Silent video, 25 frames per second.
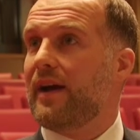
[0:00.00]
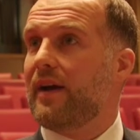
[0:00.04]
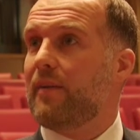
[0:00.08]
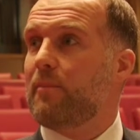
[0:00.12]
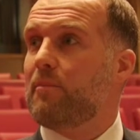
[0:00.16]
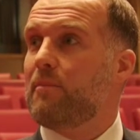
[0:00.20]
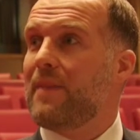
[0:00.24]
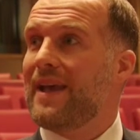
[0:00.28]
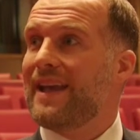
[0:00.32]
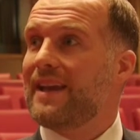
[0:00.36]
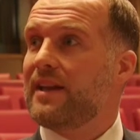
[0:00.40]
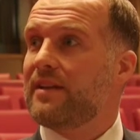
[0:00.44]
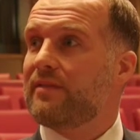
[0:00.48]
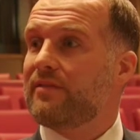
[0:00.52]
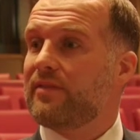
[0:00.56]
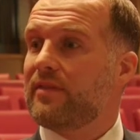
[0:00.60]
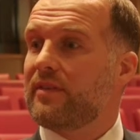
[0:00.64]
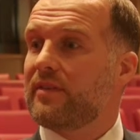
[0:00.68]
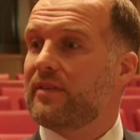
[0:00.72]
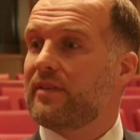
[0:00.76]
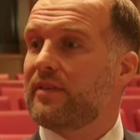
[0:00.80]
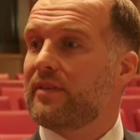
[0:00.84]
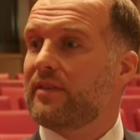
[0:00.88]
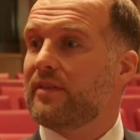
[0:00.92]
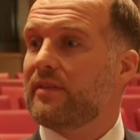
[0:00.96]
many of
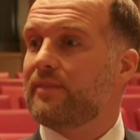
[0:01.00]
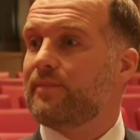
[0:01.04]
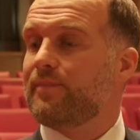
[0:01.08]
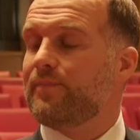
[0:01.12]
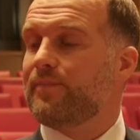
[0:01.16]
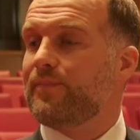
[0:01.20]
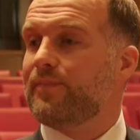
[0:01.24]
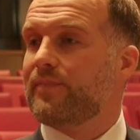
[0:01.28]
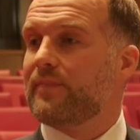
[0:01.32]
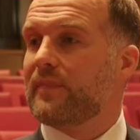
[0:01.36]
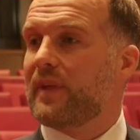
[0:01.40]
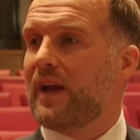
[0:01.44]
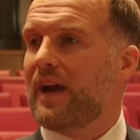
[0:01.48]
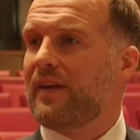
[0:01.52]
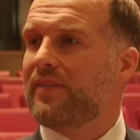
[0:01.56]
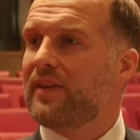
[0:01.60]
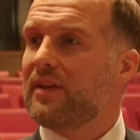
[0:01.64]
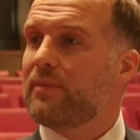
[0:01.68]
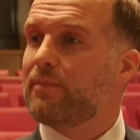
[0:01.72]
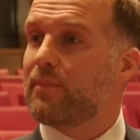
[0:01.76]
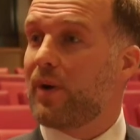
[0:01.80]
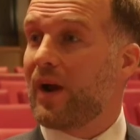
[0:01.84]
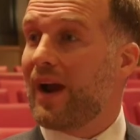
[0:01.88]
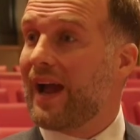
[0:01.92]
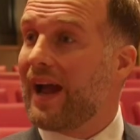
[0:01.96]
the, I
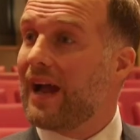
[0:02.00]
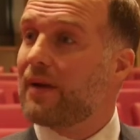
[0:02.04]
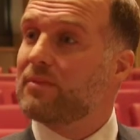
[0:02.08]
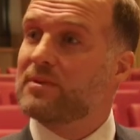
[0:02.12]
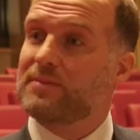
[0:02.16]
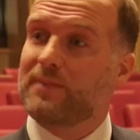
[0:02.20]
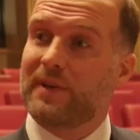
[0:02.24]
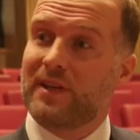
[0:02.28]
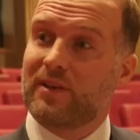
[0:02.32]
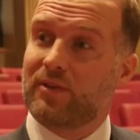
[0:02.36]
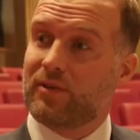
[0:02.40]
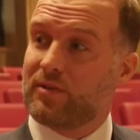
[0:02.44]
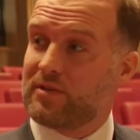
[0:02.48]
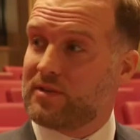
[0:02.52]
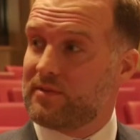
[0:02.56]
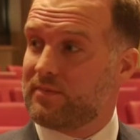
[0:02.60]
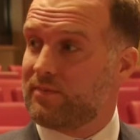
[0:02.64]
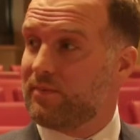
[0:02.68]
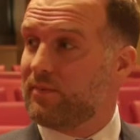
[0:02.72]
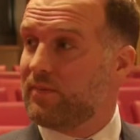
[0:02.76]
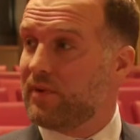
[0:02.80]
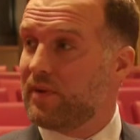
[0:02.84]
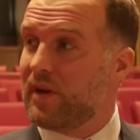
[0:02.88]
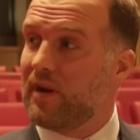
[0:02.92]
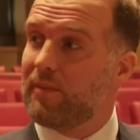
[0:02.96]
think perhaps because,
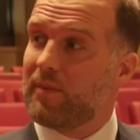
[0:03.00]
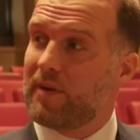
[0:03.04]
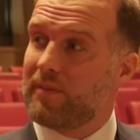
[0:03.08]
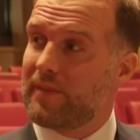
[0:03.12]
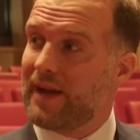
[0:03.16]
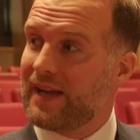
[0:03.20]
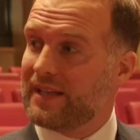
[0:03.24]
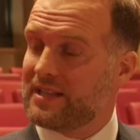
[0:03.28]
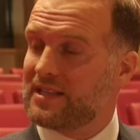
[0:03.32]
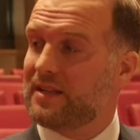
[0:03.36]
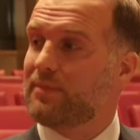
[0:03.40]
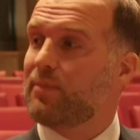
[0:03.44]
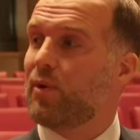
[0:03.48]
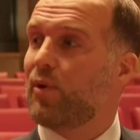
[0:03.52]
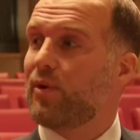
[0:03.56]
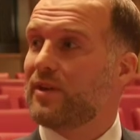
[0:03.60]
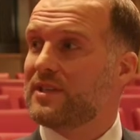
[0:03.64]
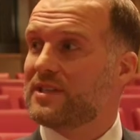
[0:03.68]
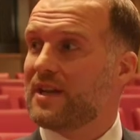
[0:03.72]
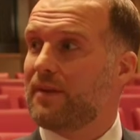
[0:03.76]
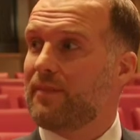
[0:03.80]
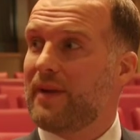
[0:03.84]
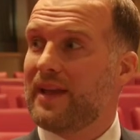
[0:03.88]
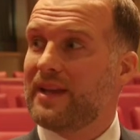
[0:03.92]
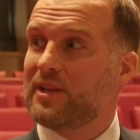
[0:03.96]
coming back to the
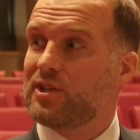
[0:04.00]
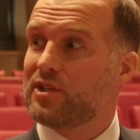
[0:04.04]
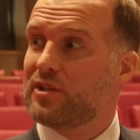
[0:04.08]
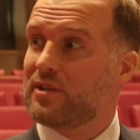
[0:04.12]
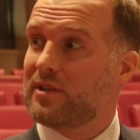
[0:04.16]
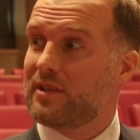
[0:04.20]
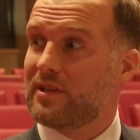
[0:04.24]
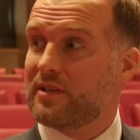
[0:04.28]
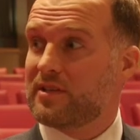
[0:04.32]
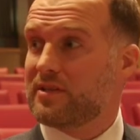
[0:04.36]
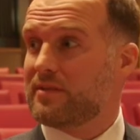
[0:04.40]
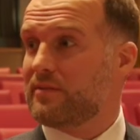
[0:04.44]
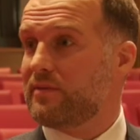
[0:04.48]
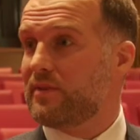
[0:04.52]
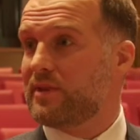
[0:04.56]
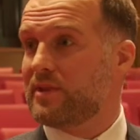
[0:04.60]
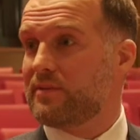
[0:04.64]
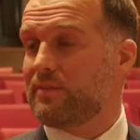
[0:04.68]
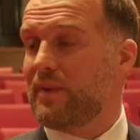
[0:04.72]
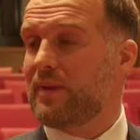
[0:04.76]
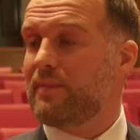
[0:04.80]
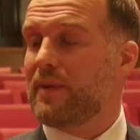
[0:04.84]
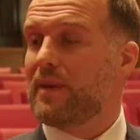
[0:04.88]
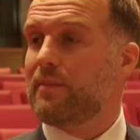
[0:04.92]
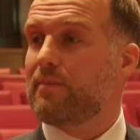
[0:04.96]
points I mentioned,
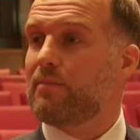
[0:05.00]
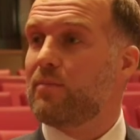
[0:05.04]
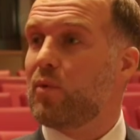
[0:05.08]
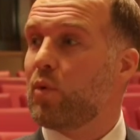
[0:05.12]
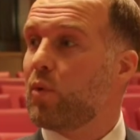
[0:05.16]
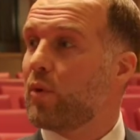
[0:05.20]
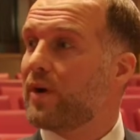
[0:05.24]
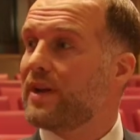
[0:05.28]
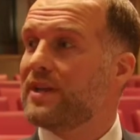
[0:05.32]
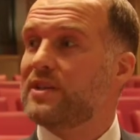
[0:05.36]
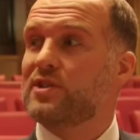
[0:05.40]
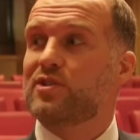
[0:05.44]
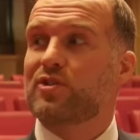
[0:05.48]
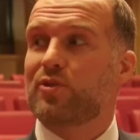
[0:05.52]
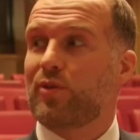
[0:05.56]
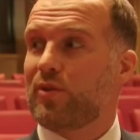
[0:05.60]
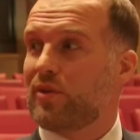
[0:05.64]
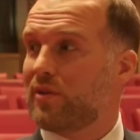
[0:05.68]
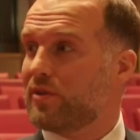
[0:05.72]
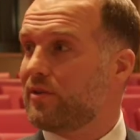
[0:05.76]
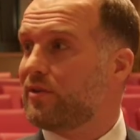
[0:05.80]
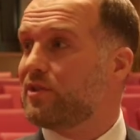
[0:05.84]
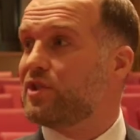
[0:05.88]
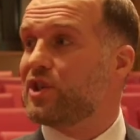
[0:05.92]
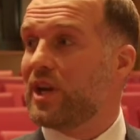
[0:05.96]
there's maybe more
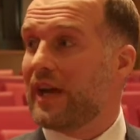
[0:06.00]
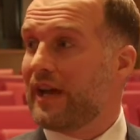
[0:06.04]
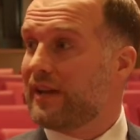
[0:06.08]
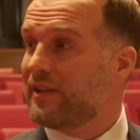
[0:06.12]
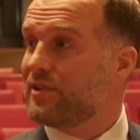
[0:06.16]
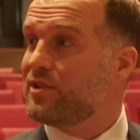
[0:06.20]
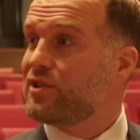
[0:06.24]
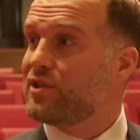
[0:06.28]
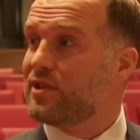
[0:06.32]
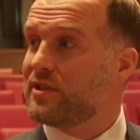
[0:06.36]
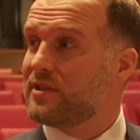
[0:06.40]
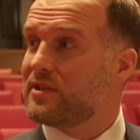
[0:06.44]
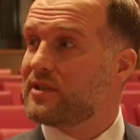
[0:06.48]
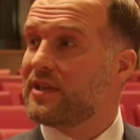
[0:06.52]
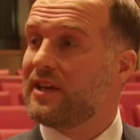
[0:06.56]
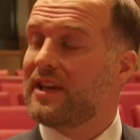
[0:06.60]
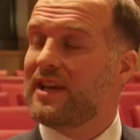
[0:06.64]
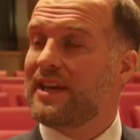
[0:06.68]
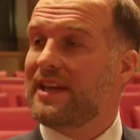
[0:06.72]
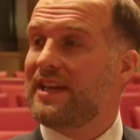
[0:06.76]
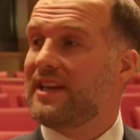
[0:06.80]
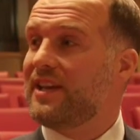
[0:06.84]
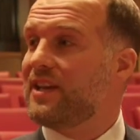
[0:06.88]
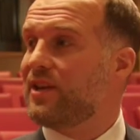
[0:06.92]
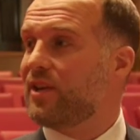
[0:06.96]
historical challenges
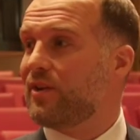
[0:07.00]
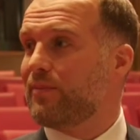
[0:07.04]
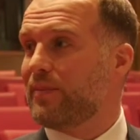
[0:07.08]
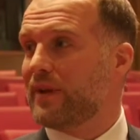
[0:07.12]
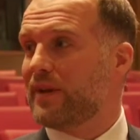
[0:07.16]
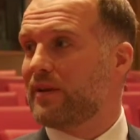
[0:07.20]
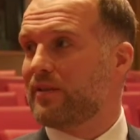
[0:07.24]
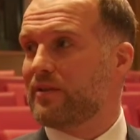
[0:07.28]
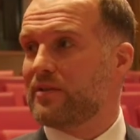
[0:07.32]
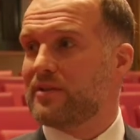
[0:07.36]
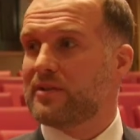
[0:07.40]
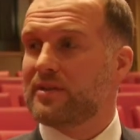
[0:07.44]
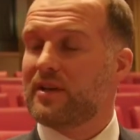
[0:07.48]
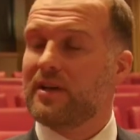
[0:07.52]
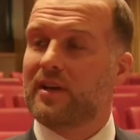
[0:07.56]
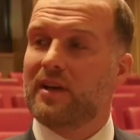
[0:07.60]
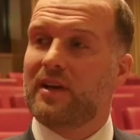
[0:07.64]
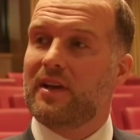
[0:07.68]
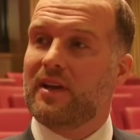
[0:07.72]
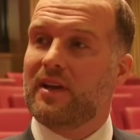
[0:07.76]
here because